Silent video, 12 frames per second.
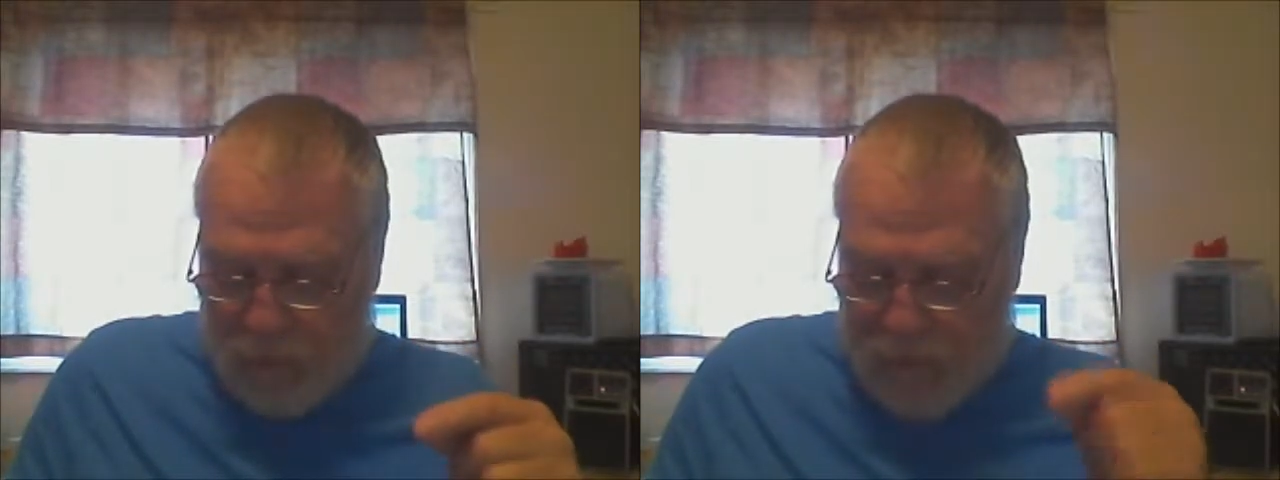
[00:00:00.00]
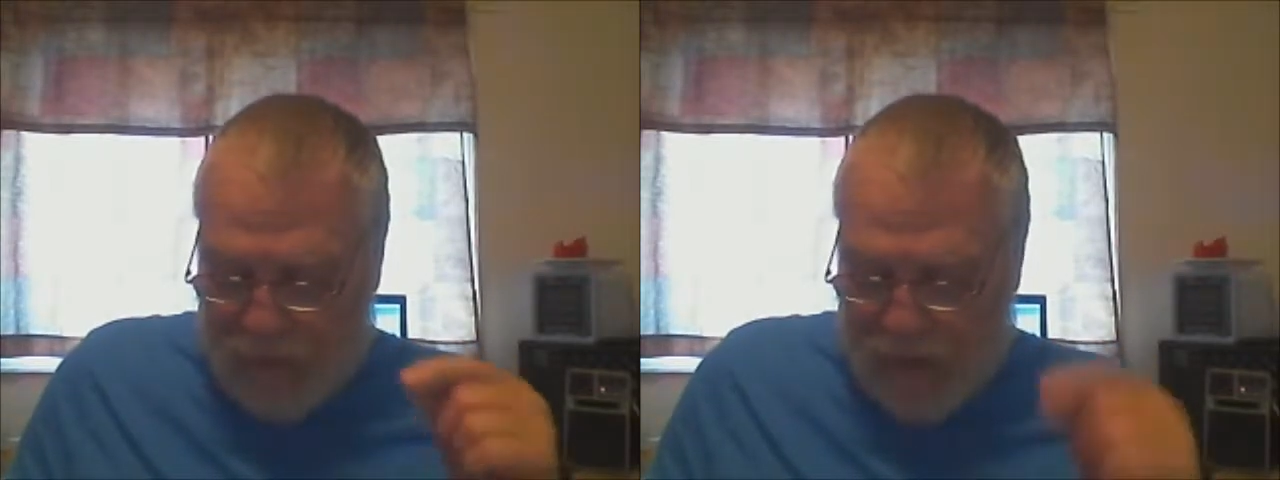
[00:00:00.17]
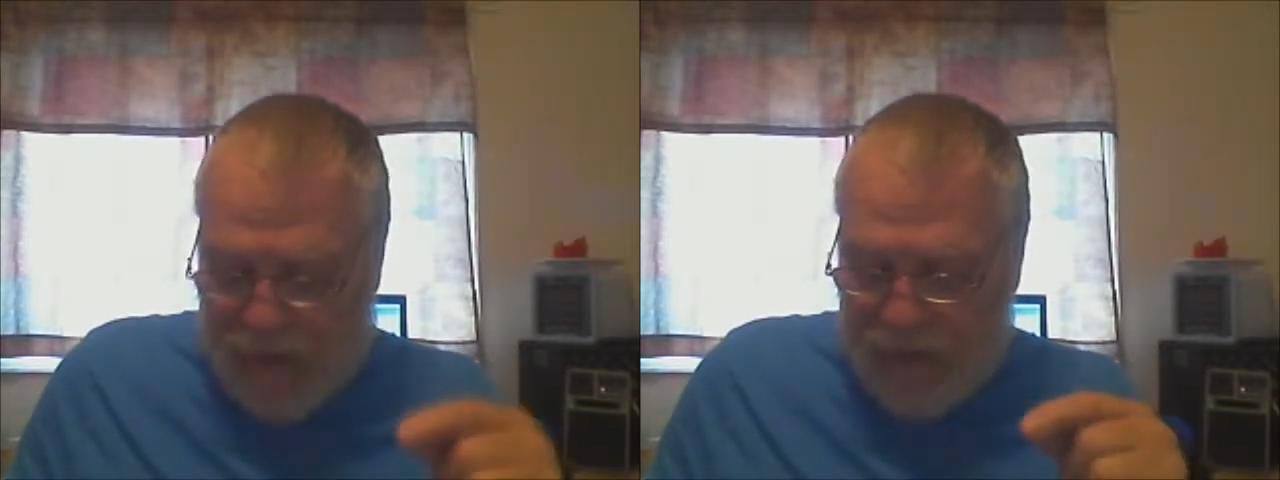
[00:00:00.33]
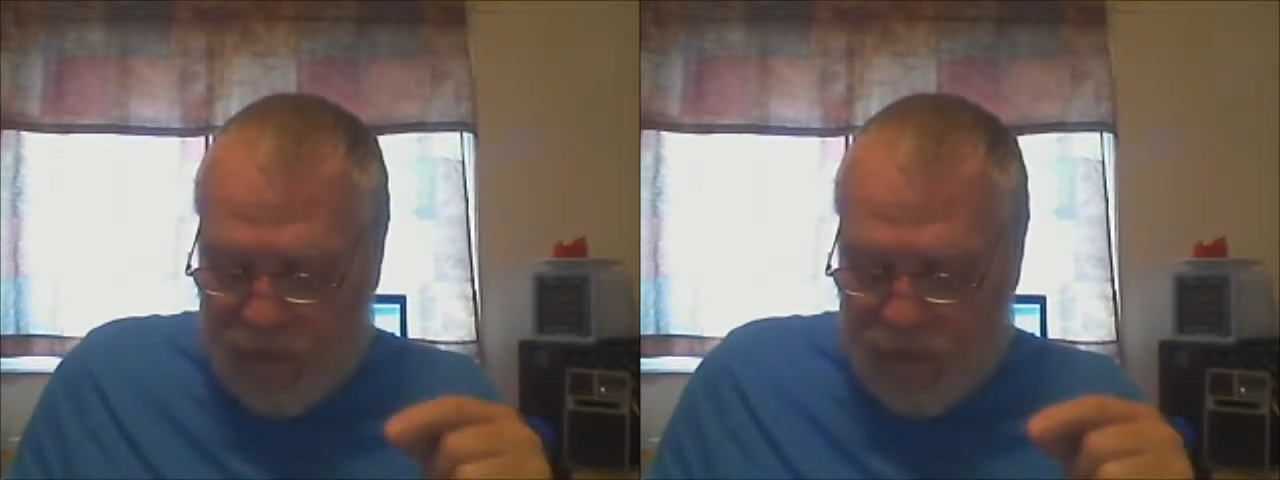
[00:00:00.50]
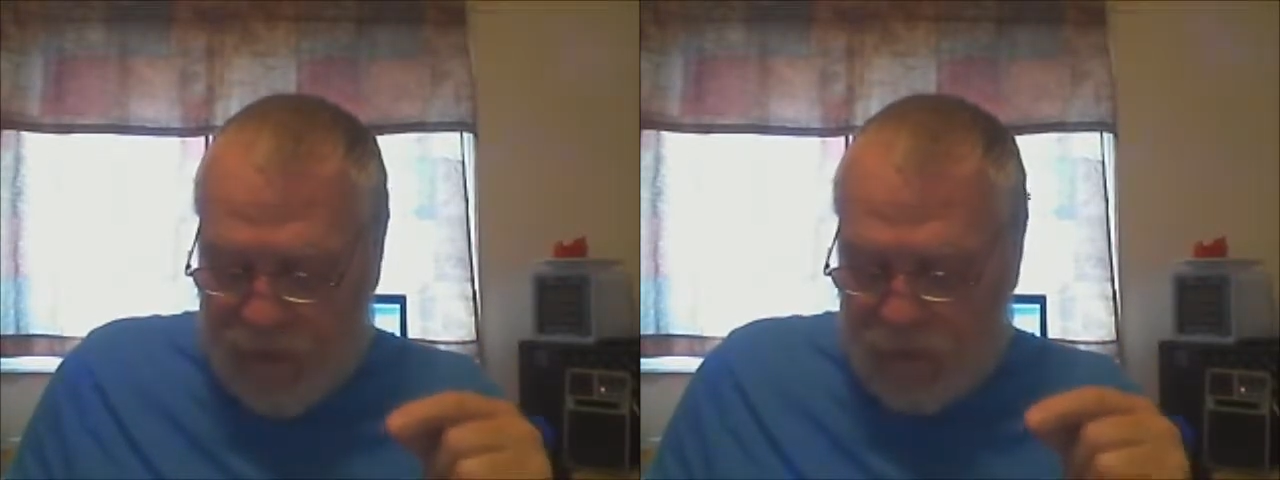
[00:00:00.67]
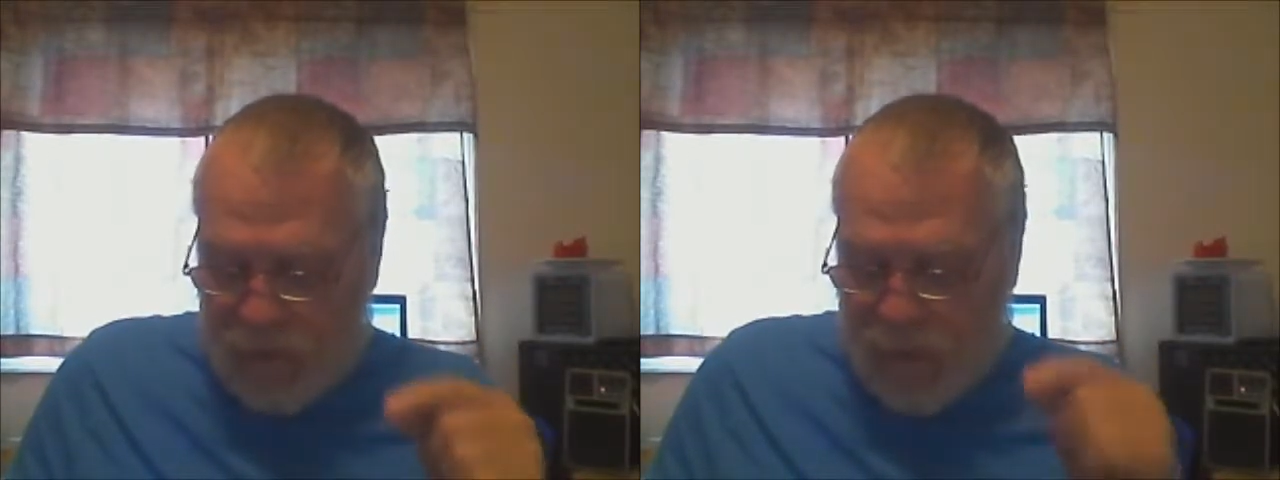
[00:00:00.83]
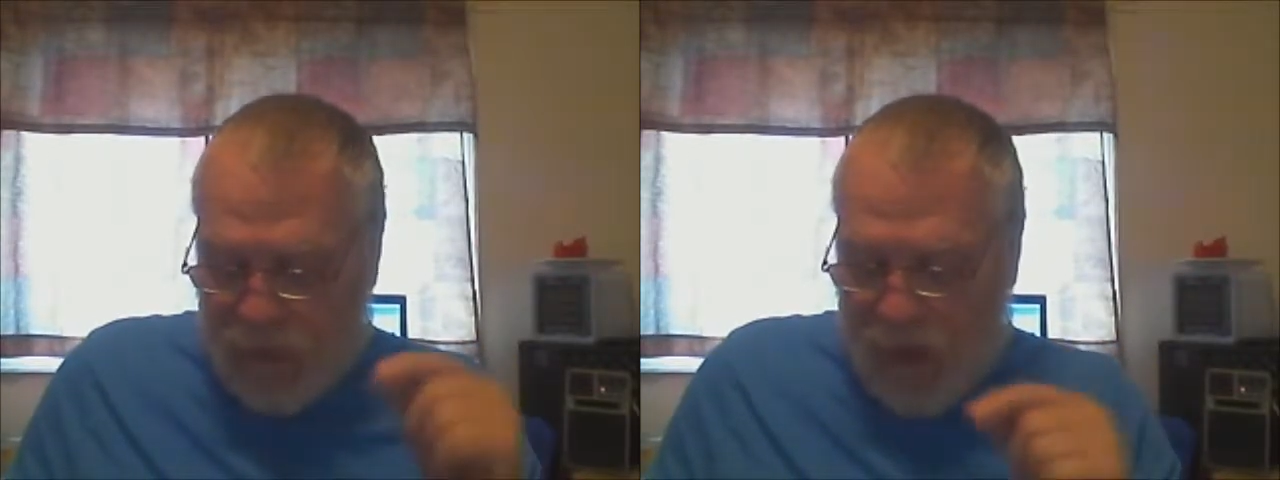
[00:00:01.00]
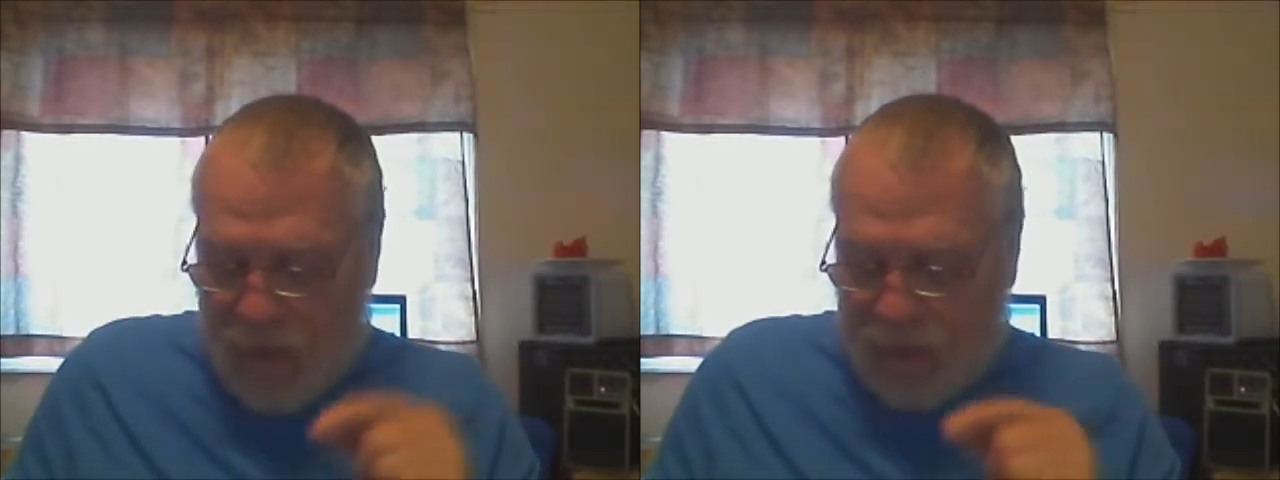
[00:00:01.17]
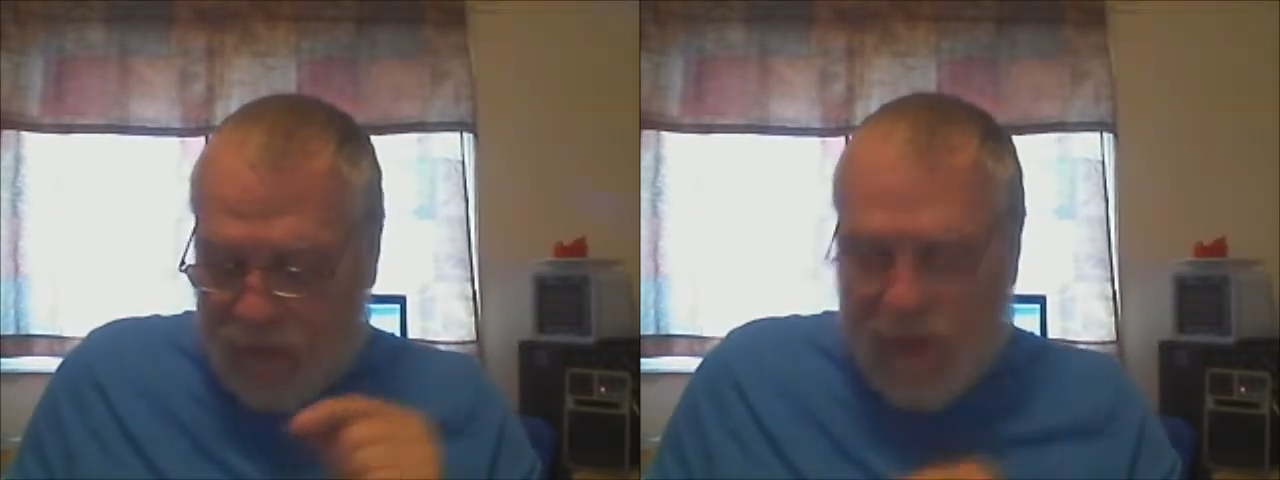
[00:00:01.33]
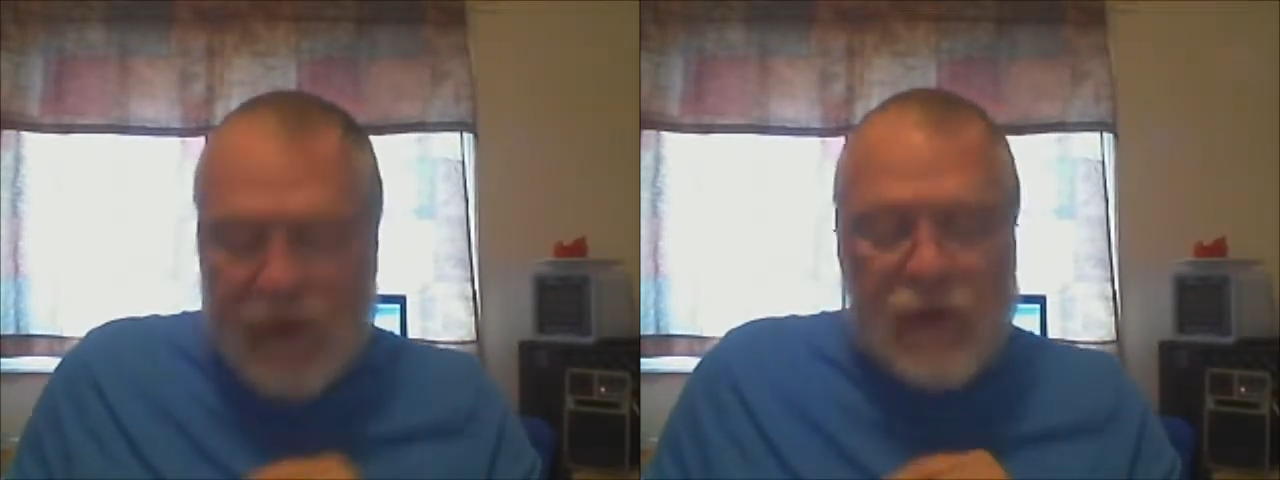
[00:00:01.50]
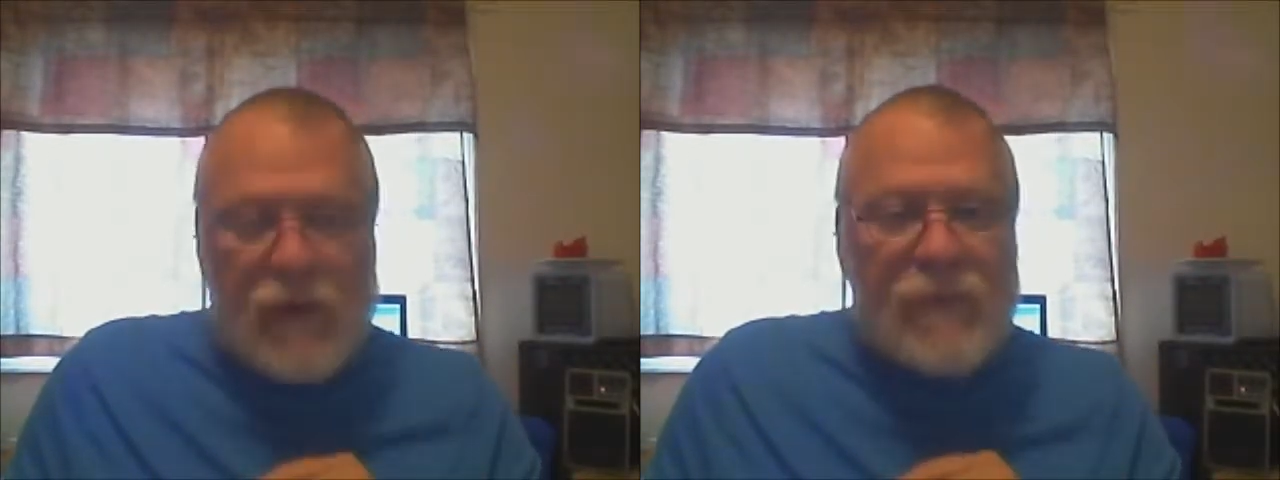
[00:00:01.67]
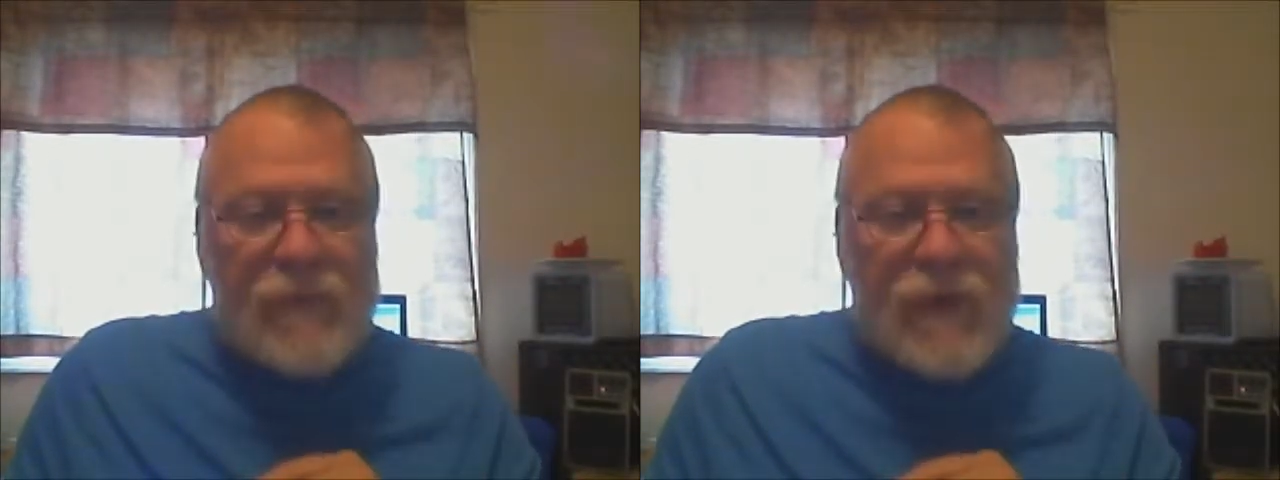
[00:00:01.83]
kings without
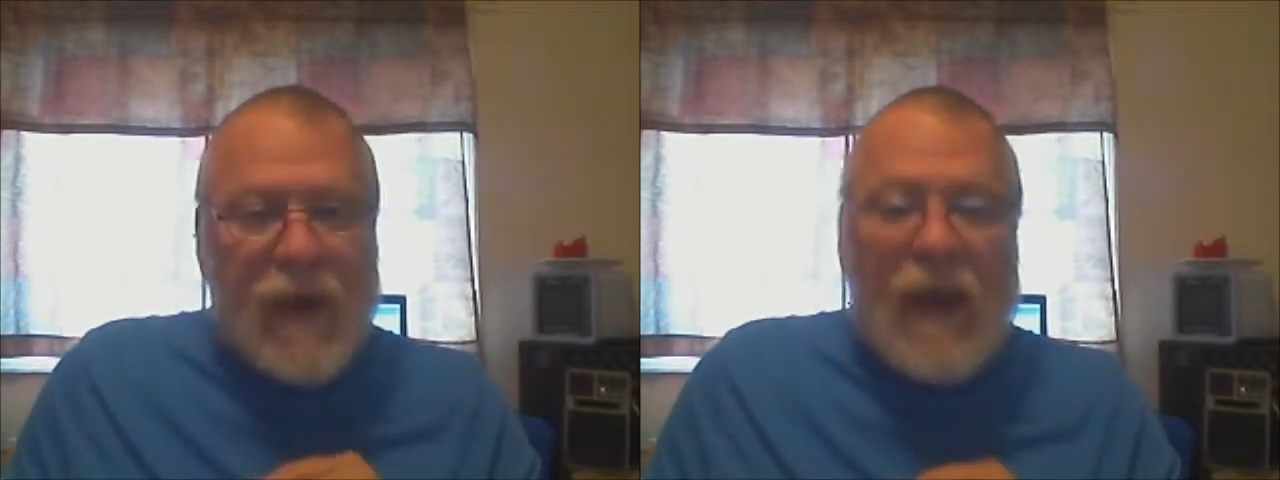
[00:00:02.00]
kingdoms,